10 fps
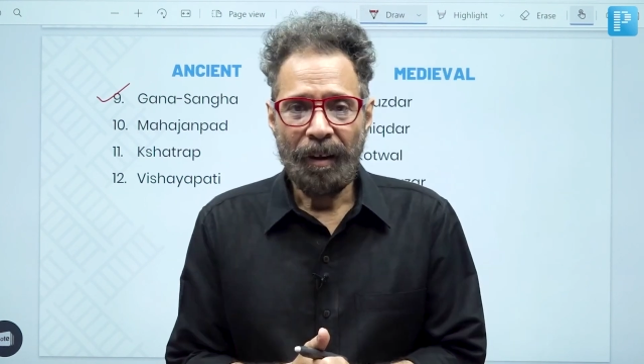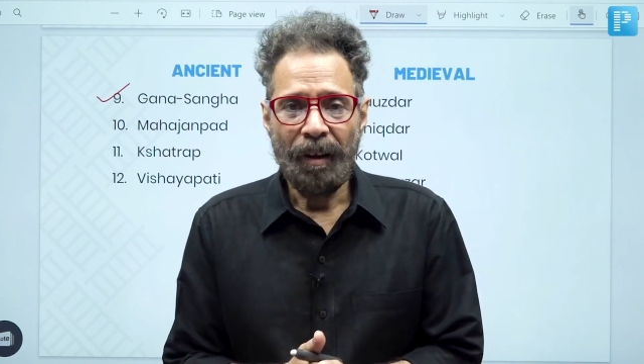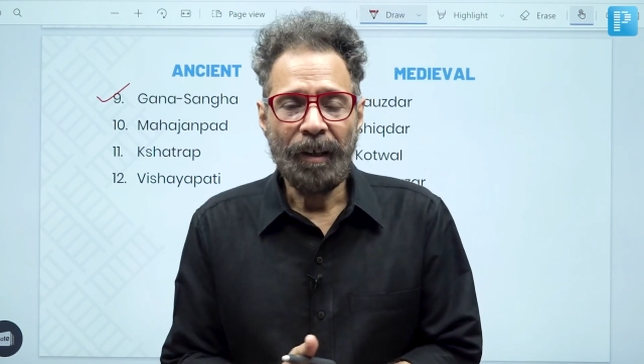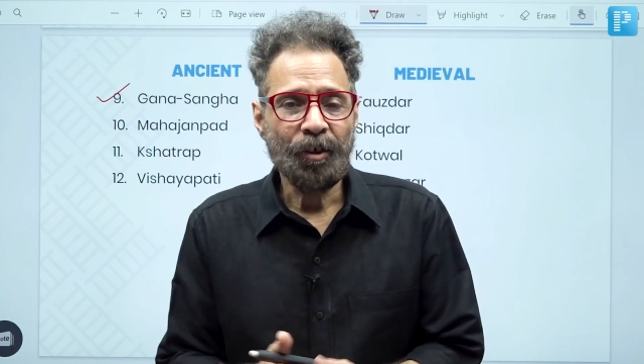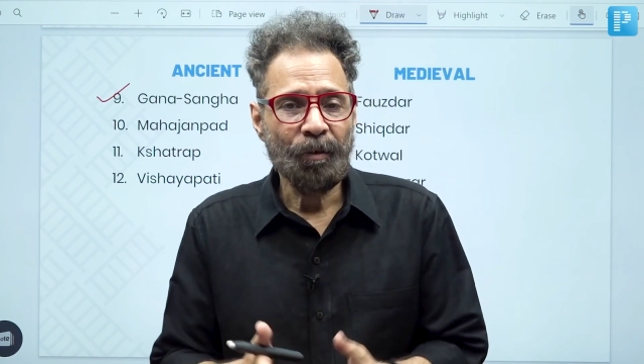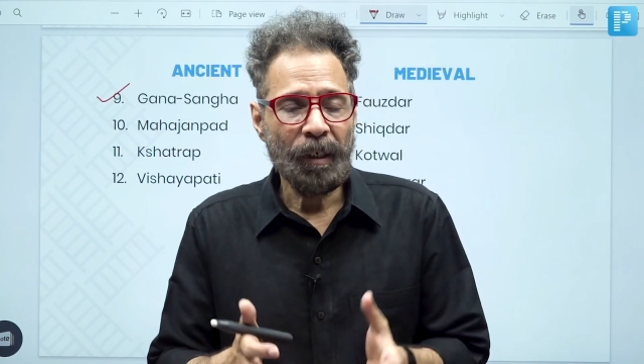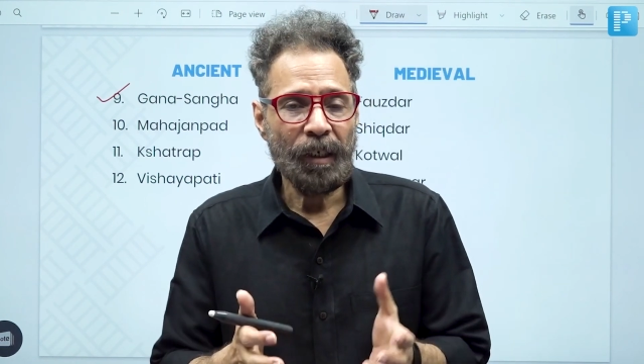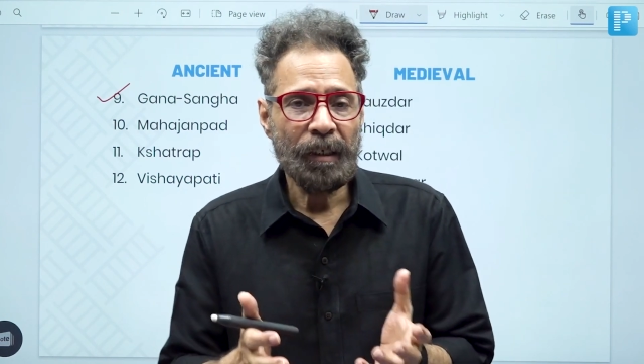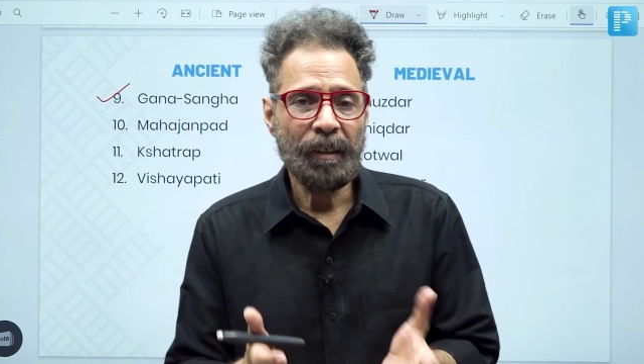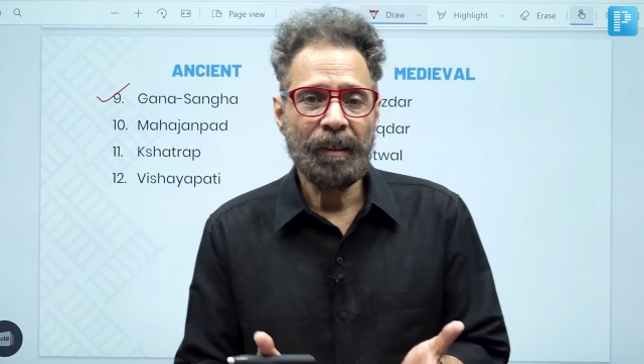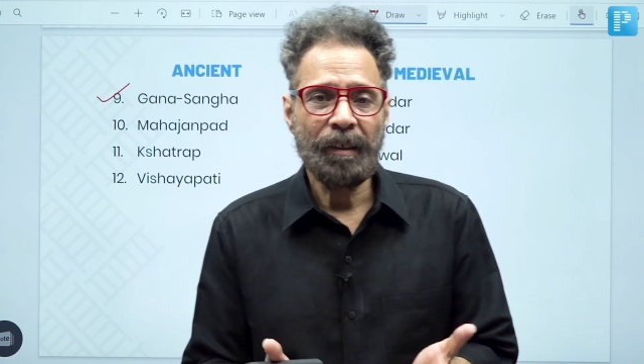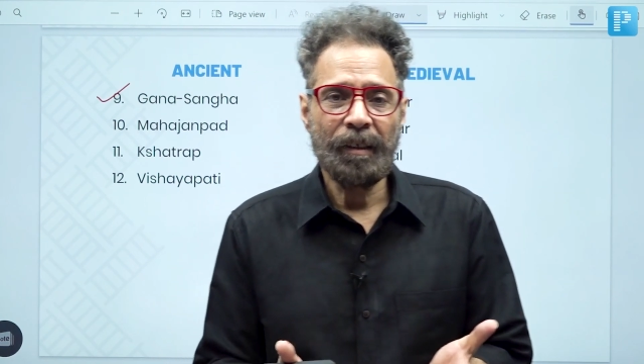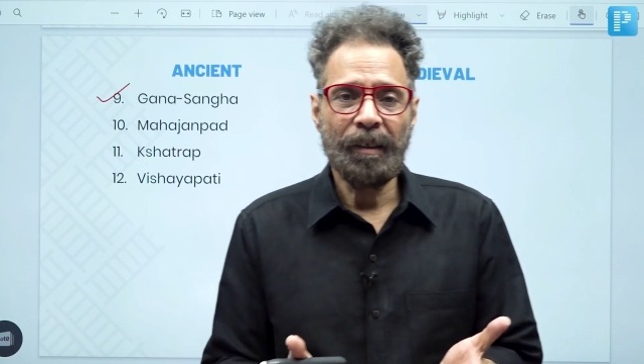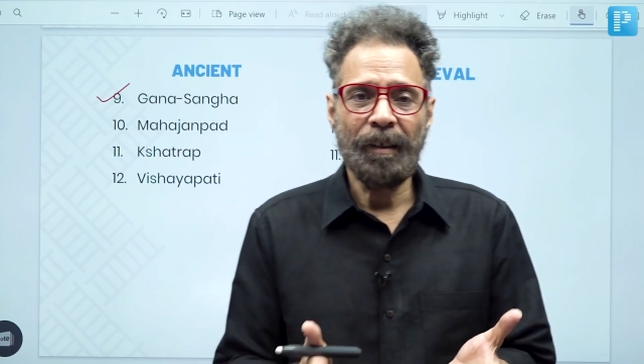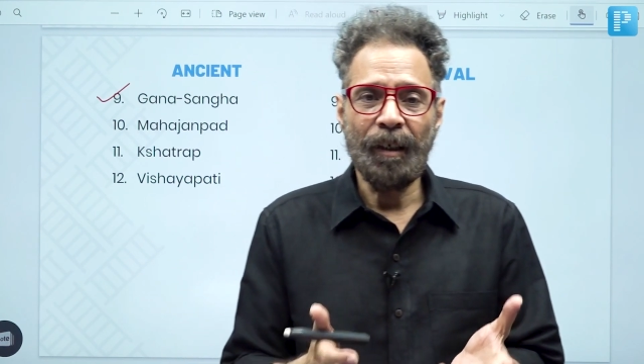Lichvis
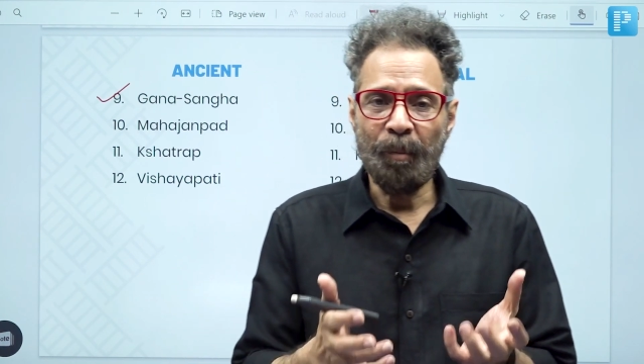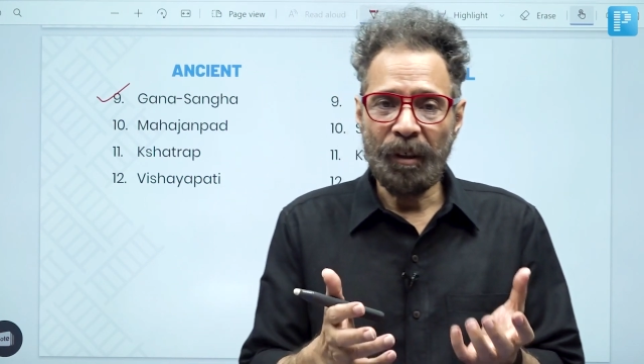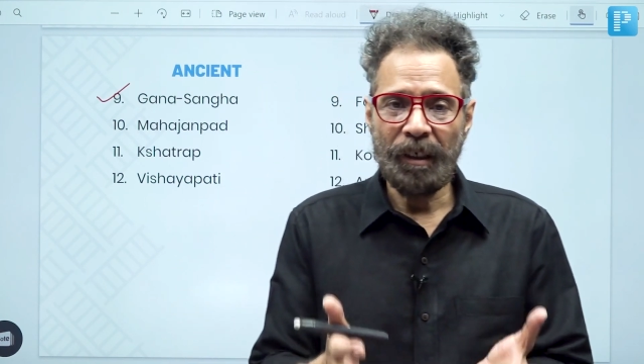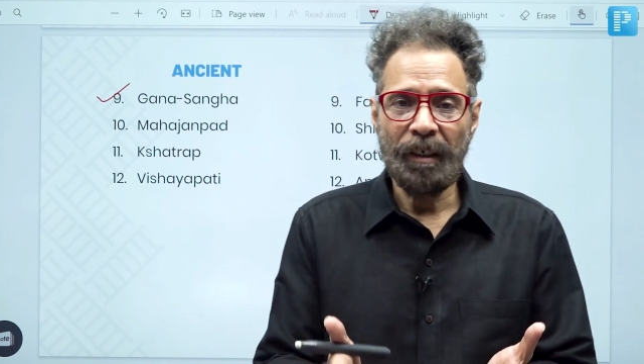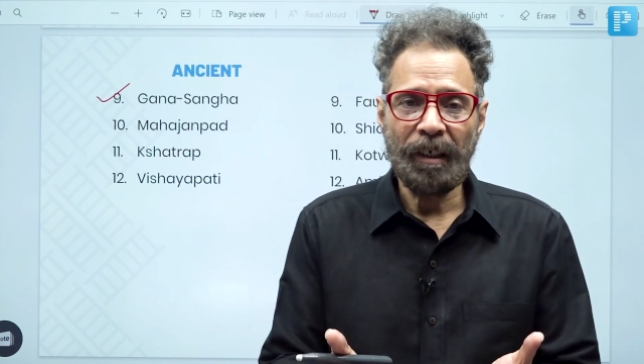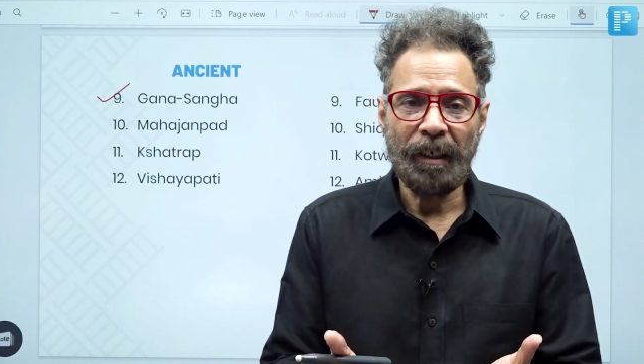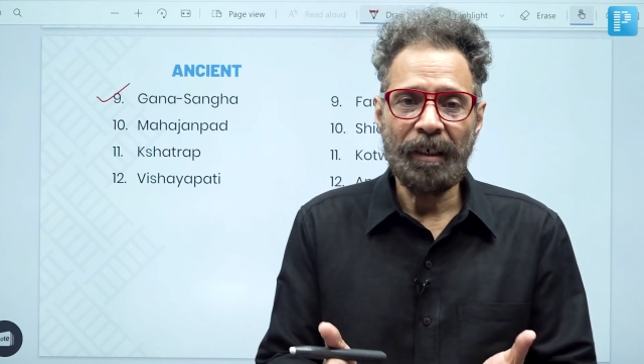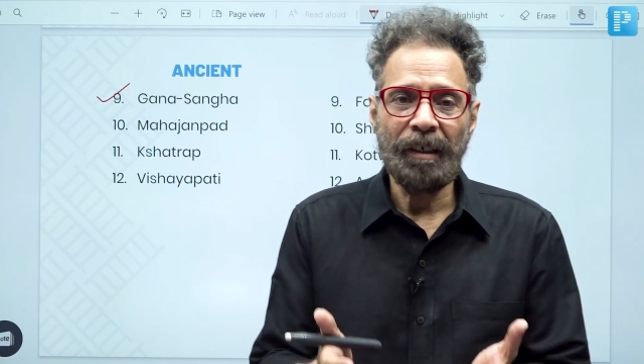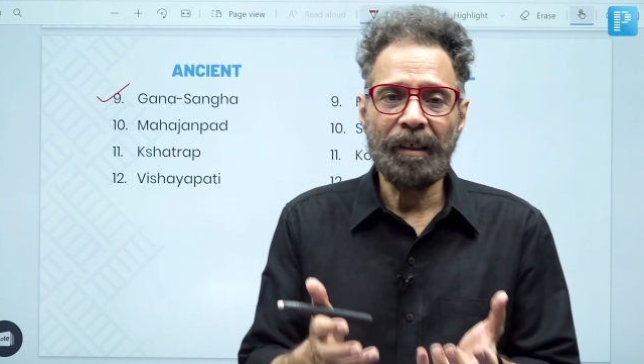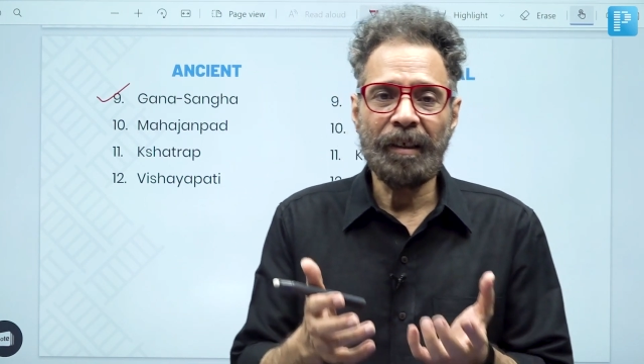represented